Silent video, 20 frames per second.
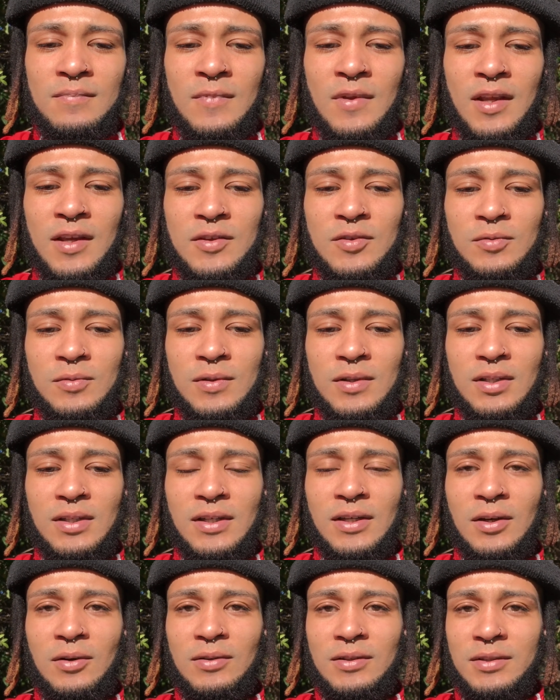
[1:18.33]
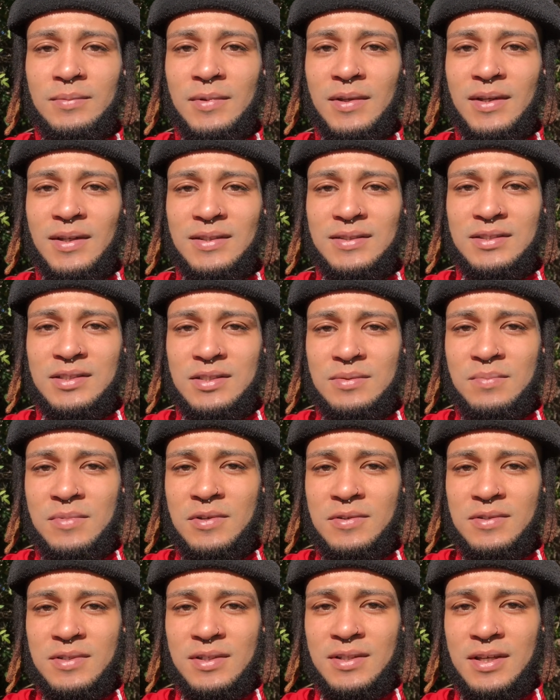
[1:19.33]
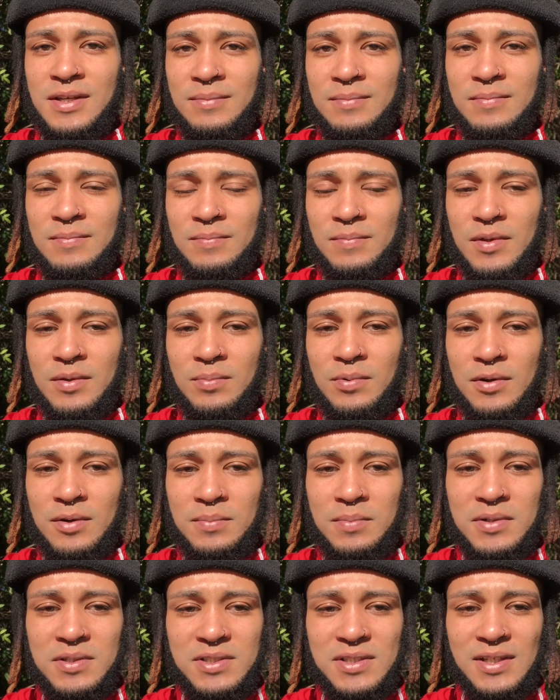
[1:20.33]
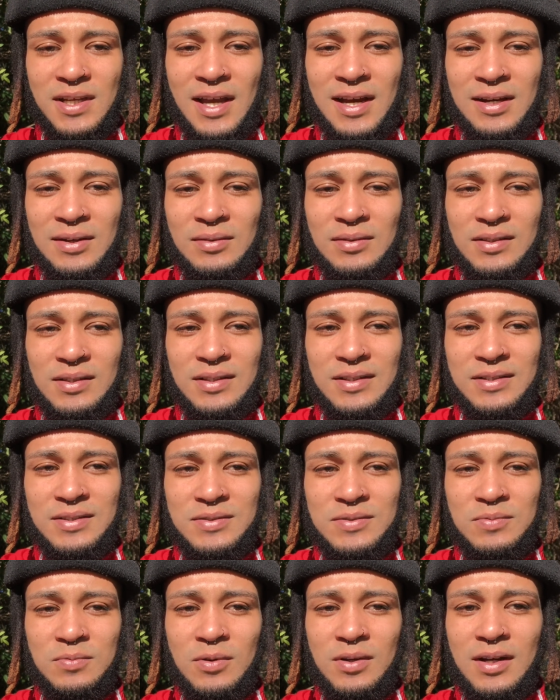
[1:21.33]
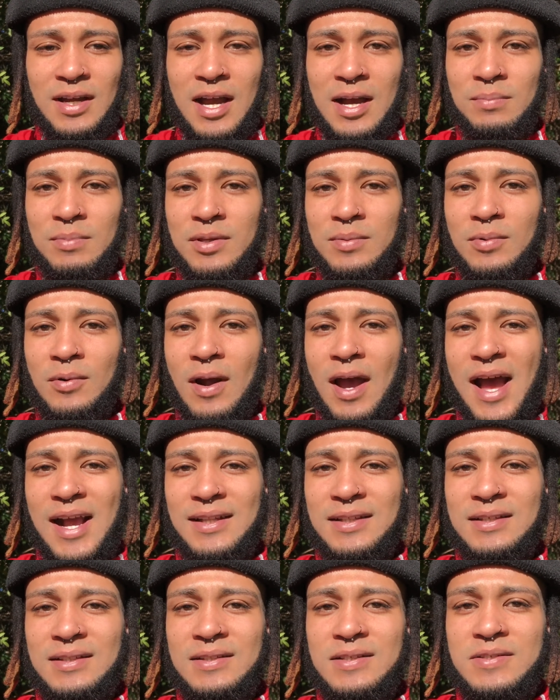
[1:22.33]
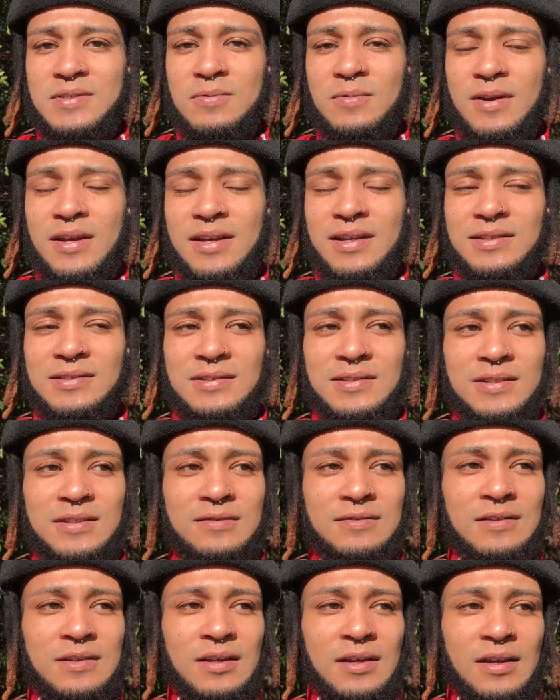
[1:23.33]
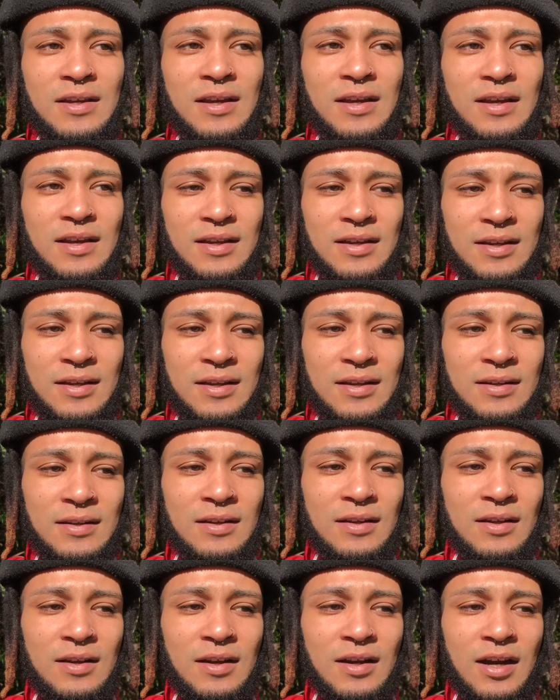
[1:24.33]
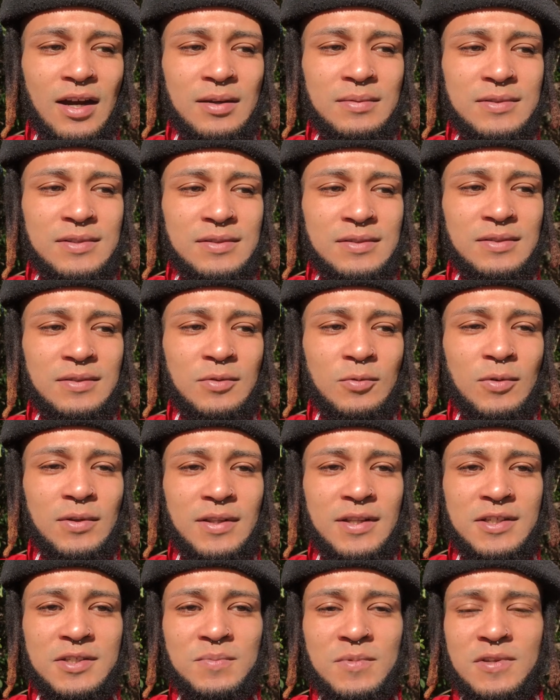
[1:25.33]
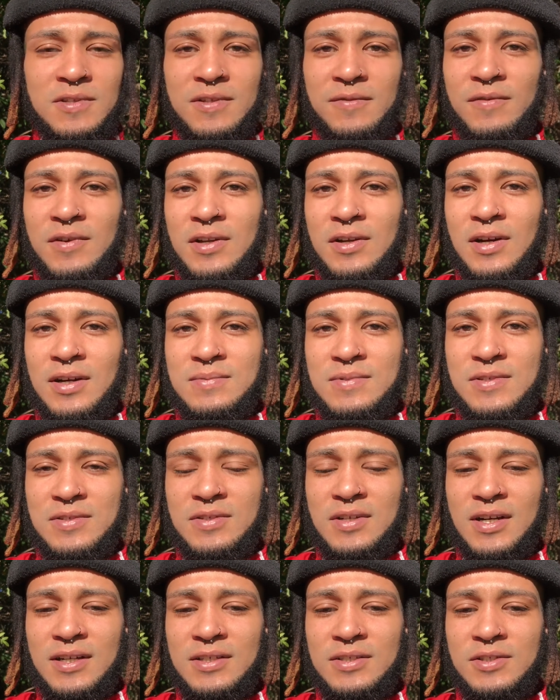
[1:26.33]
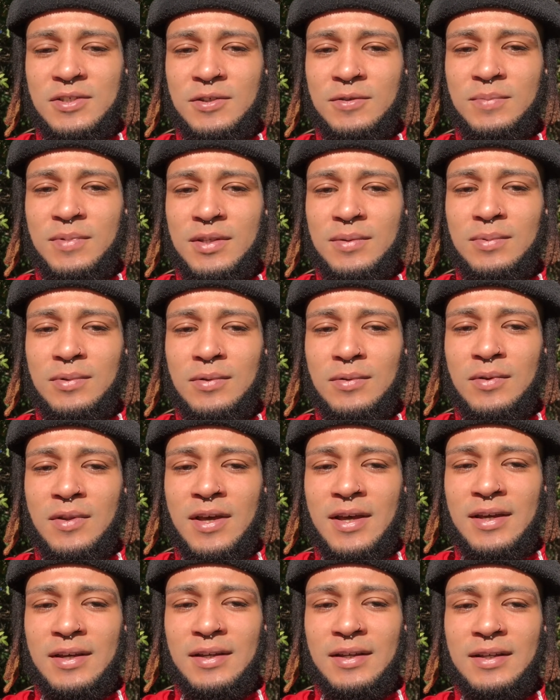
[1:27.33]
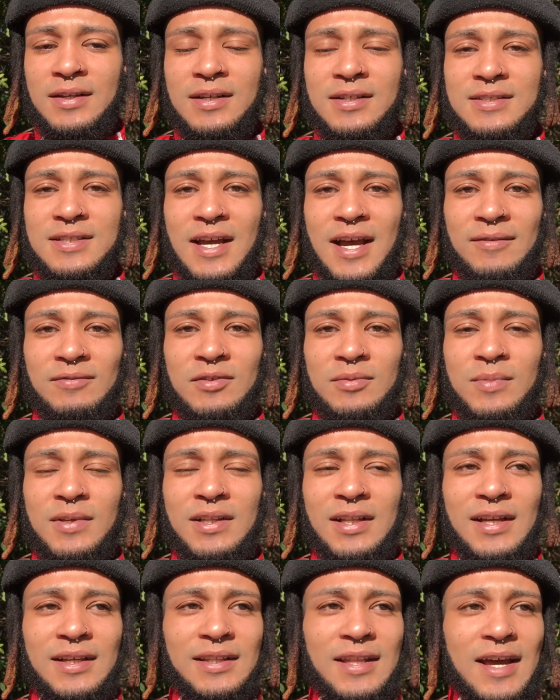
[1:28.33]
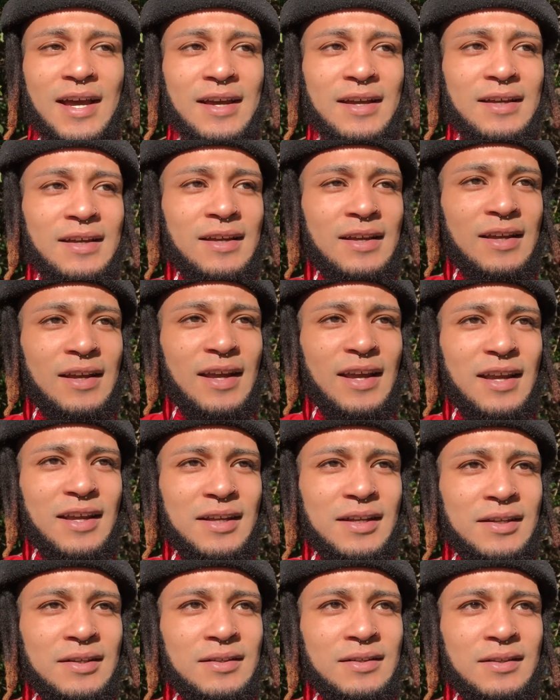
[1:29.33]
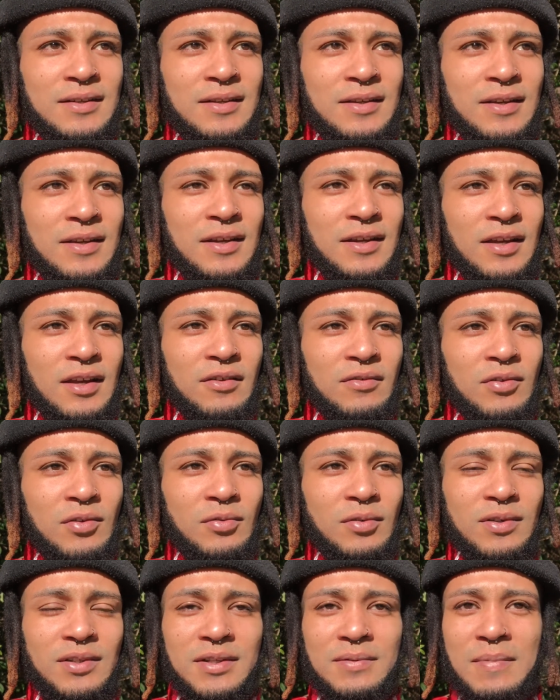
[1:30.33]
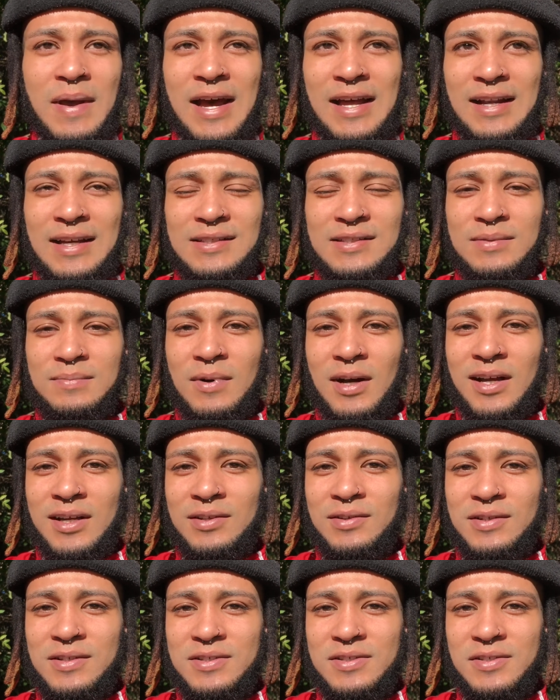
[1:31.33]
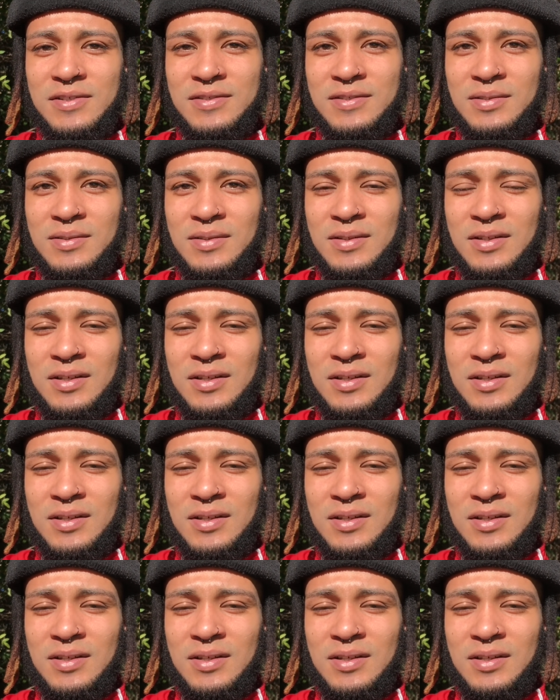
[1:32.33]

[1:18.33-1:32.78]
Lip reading: it's really only because of the music that people are pushing out is what got people acting this way and stuff. And with this music video, I'm just trying to show people that it doesn't have to be like that, and if you're really mad at somebody, you can just